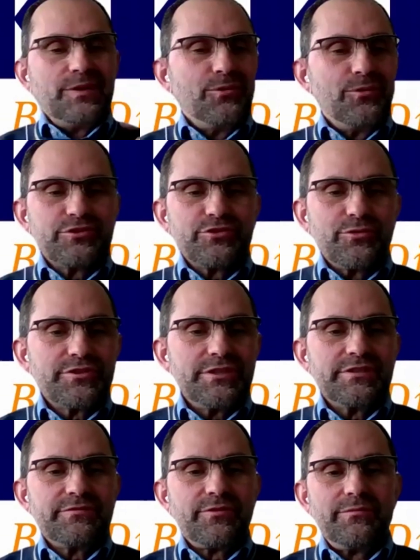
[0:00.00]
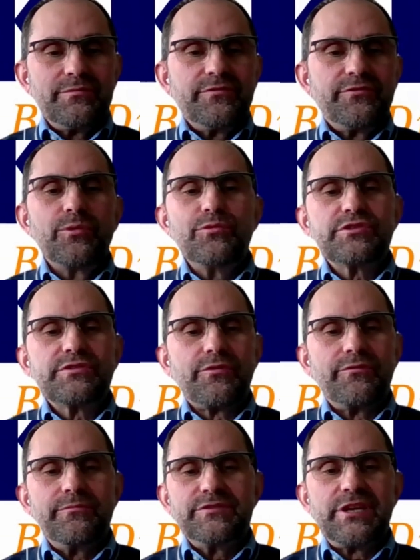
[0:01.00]
all sources, from fruits,
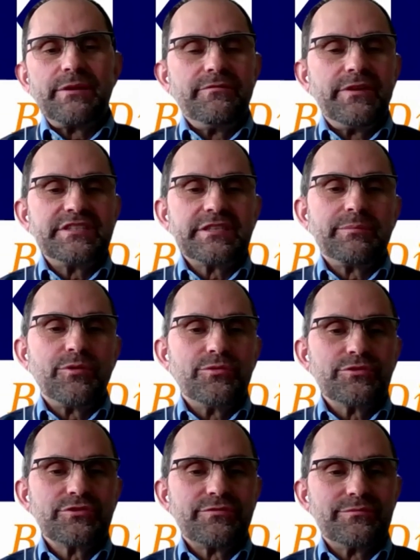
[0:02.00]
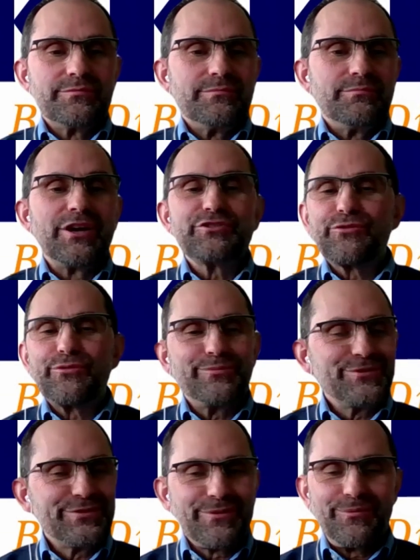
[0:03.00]
from vegetables, from
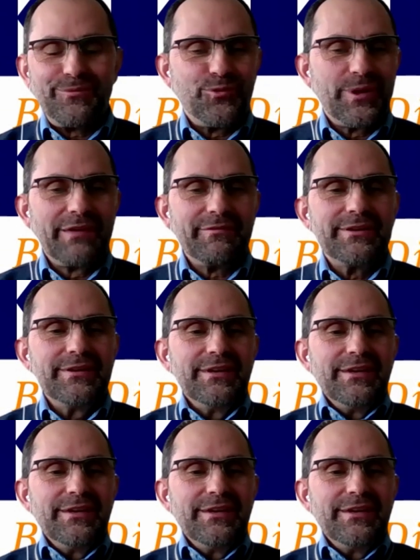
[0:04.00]
mushrooms, from whatever.